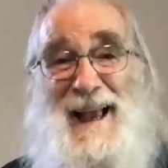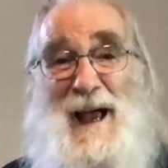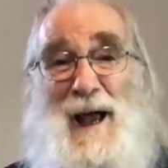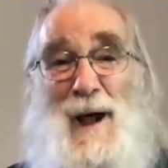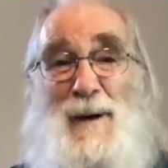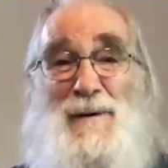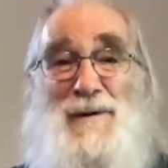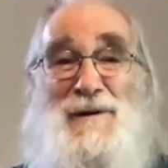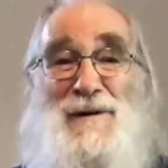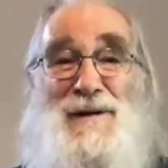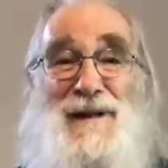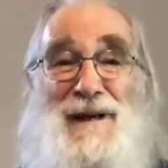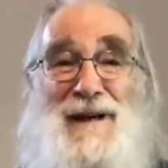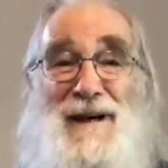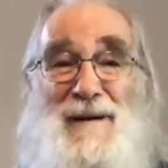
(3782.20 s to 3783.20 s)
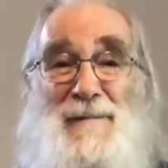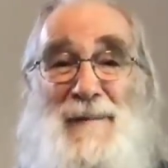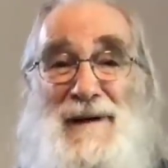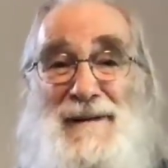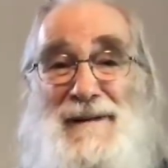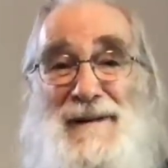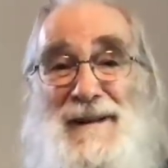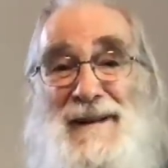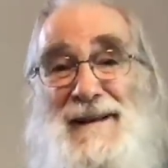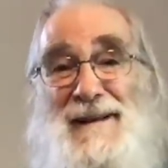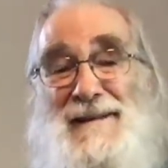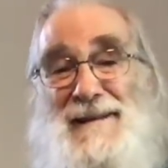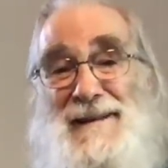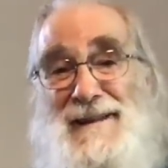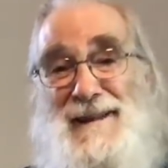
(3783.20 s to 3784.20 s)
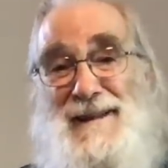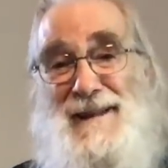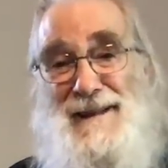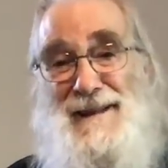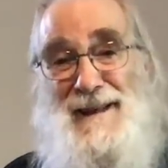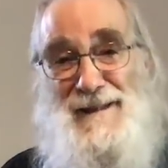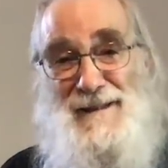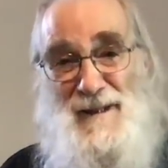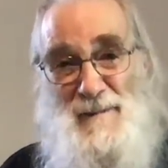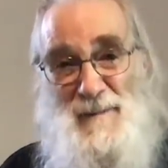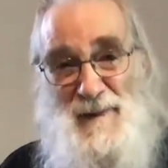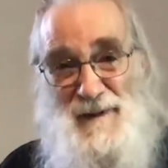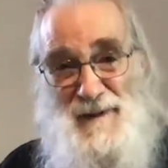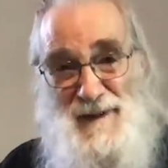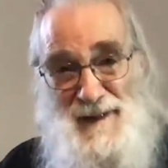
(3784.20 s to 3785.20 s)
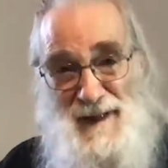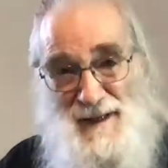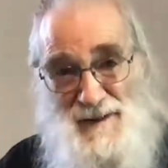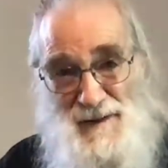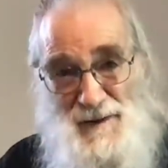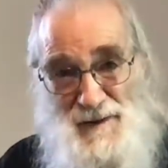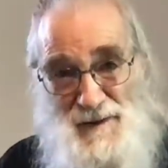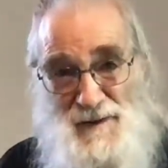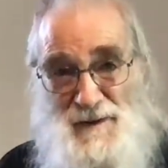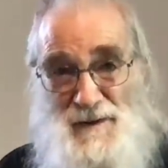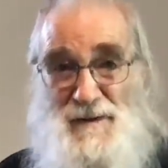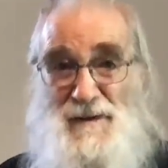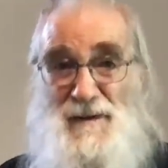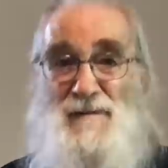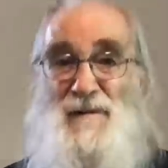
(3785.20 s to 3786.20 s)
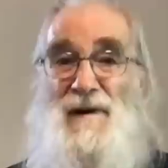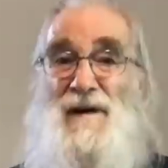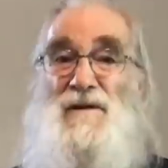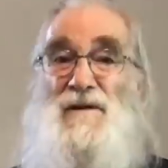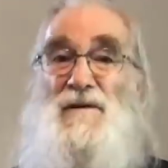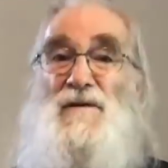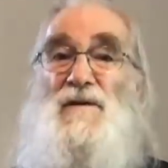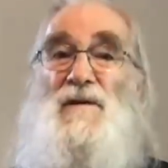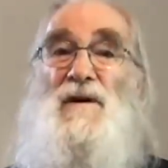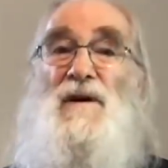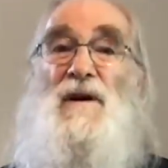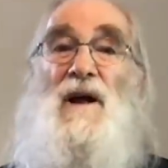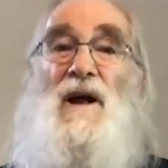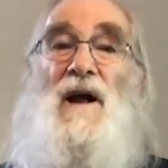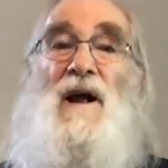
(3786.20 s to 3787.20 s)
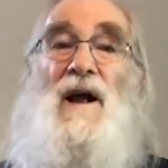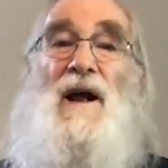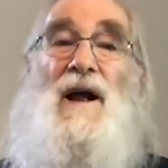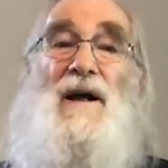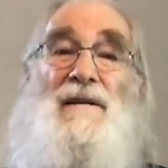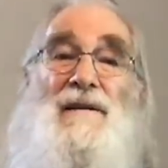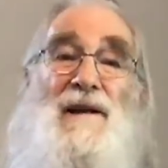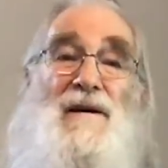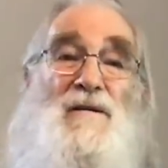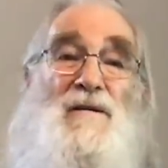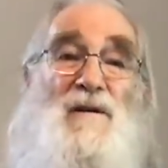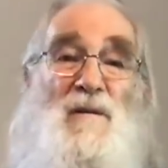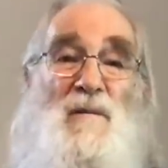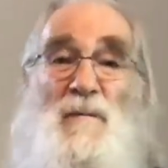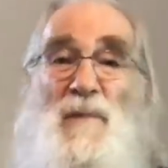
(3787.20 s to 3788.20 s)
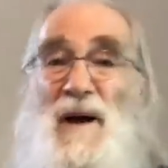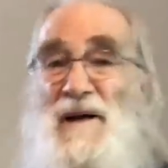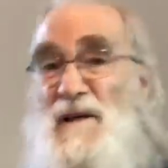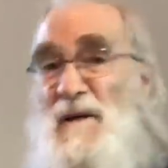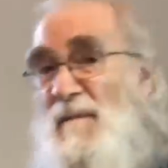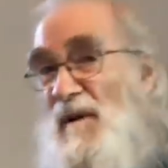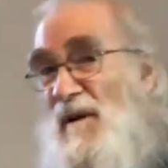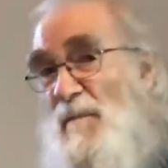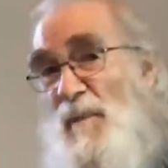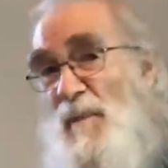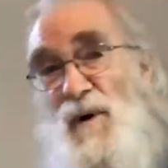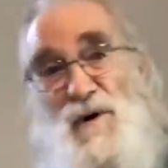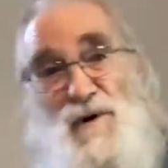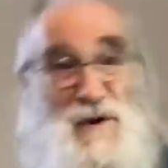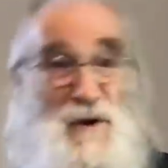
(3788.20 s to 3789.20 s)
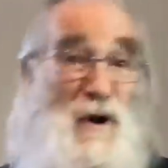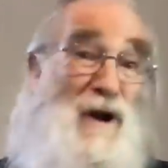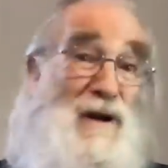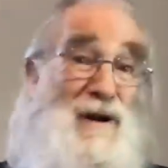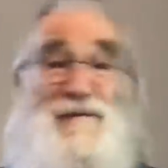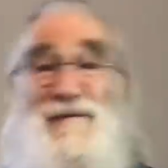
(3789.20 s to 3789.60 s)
He was going to come in to be the national security advisor, and they couldn't possibly purge all the